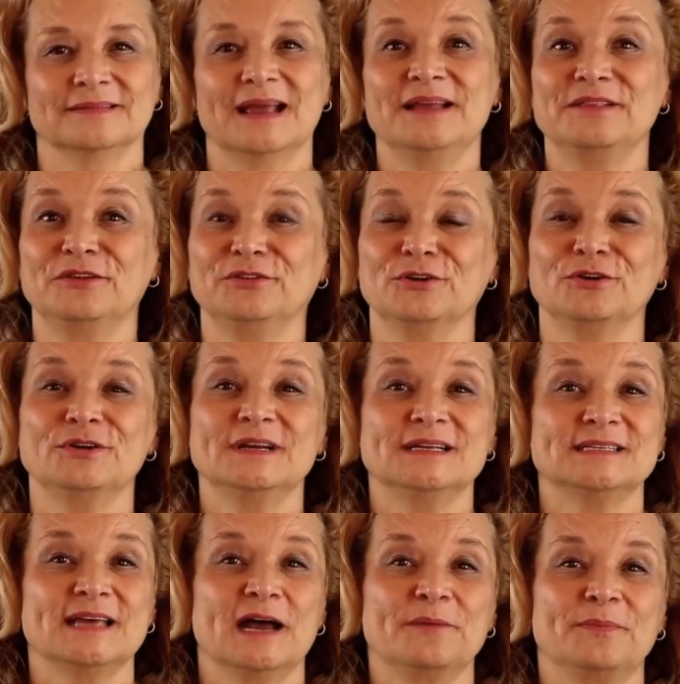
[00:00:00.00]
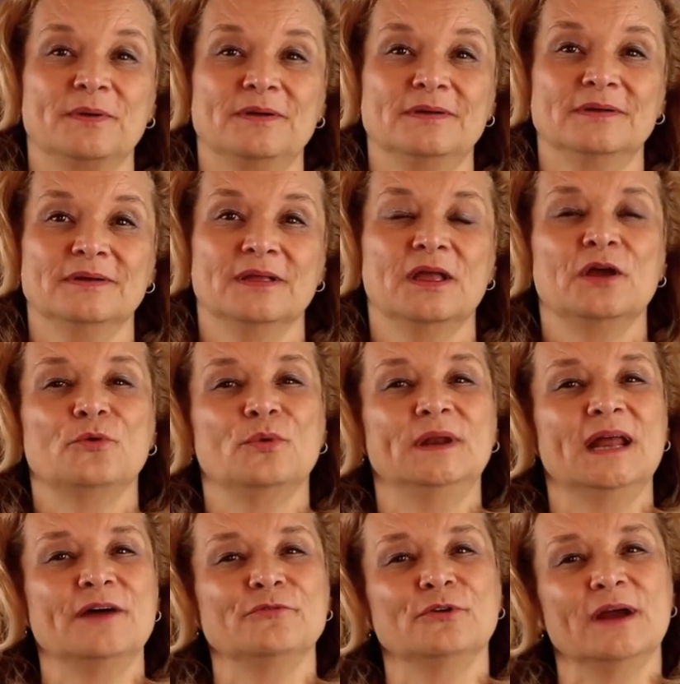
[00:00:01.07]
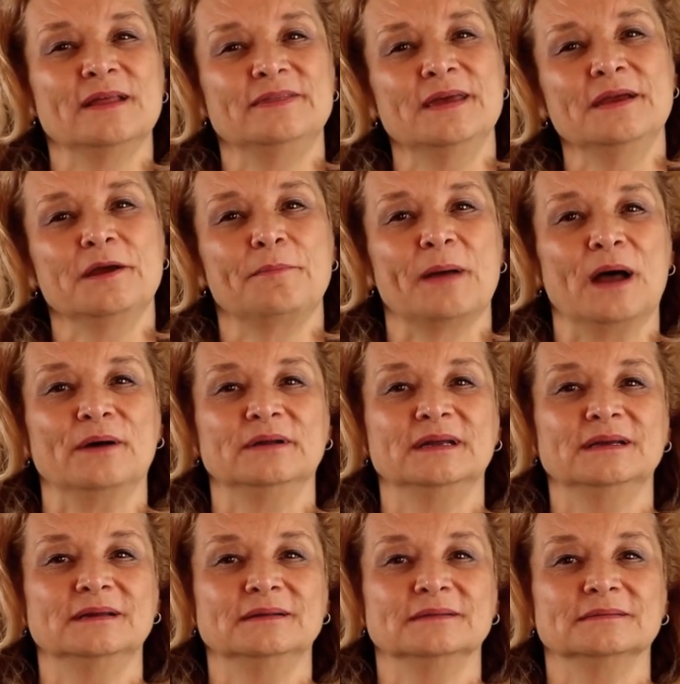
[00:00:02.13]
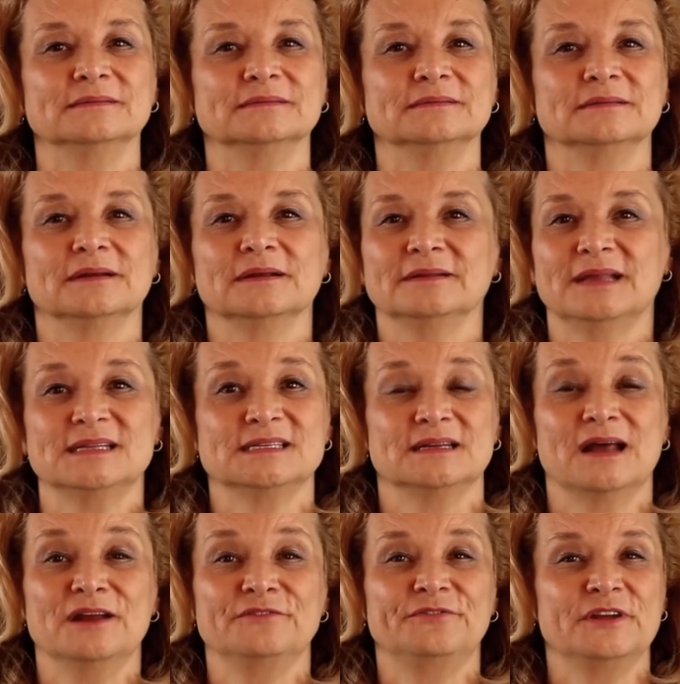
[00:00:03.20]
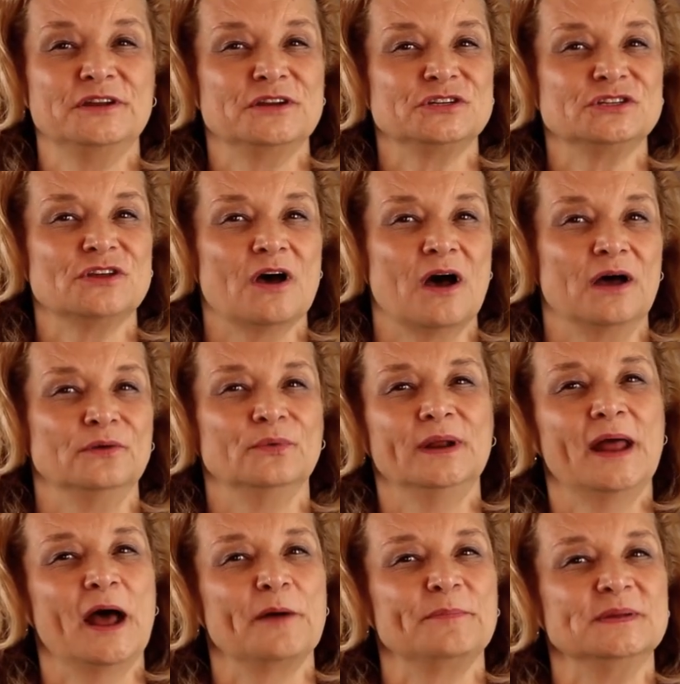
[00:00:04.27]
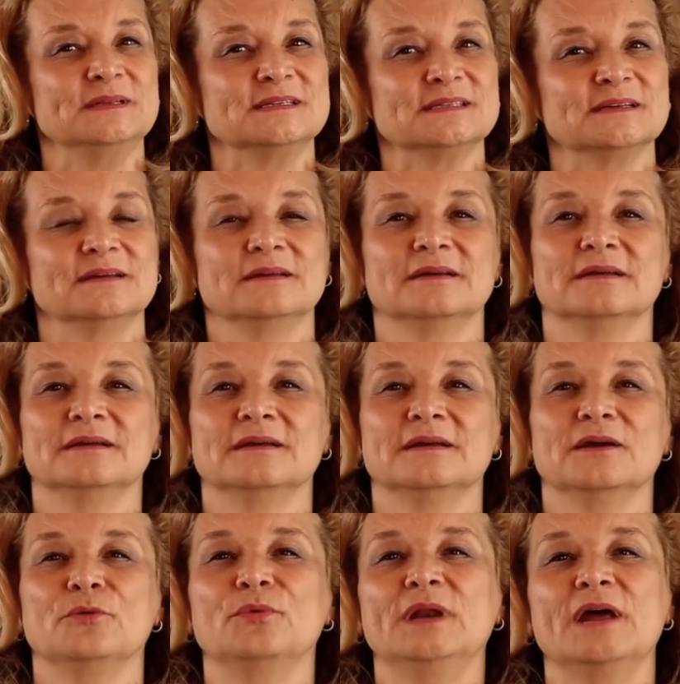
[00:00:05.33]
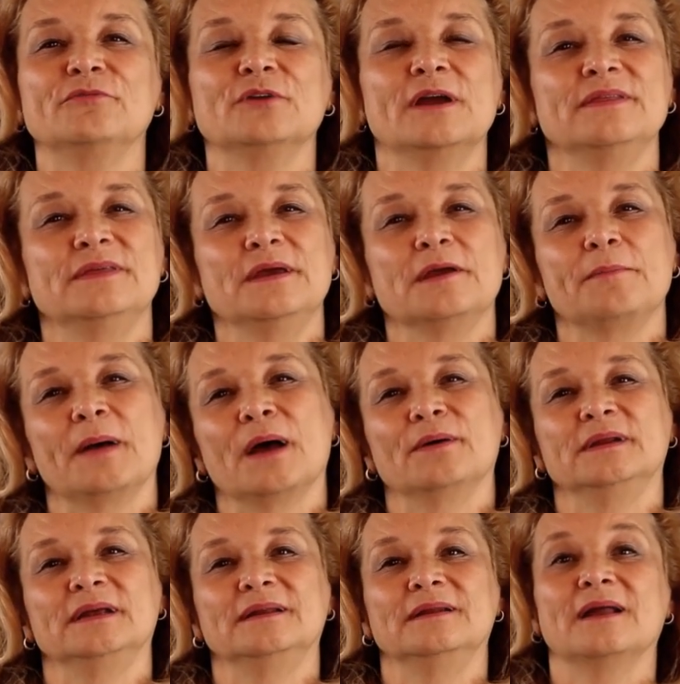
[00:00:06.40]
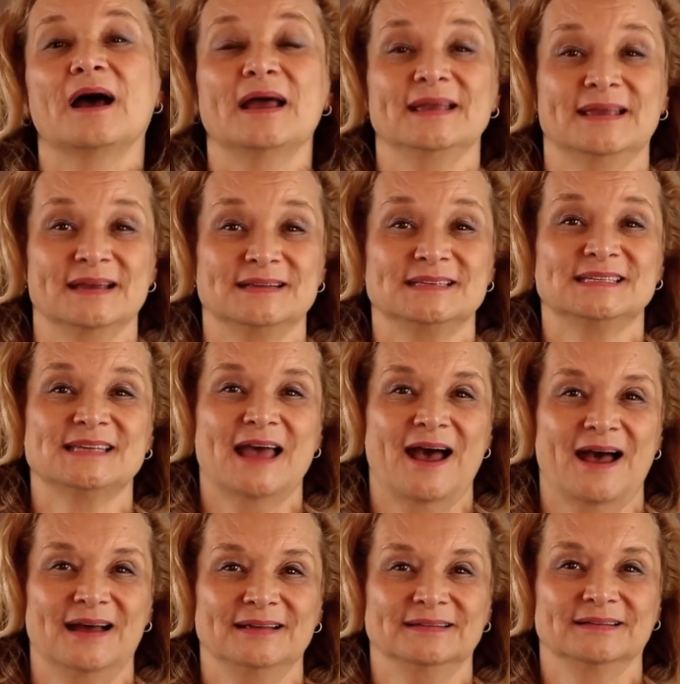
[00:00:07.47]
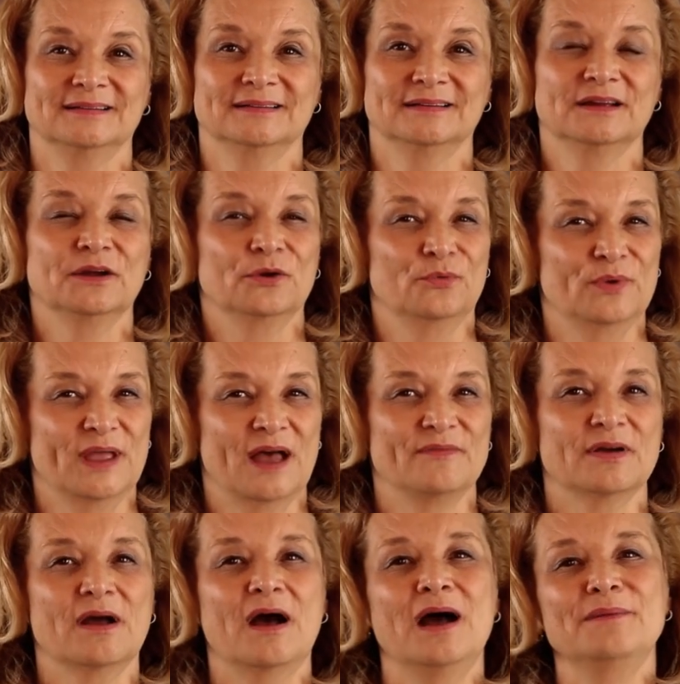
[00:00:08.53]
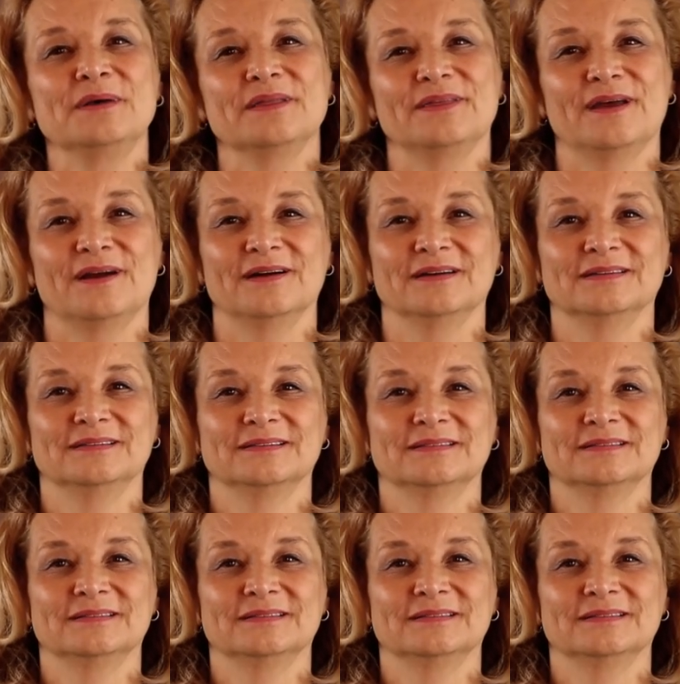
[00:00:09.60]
And the third example, whenever I think about it, that's an unfinished thought. What happens? Whenever I think about it, I get sad. We have a comma there.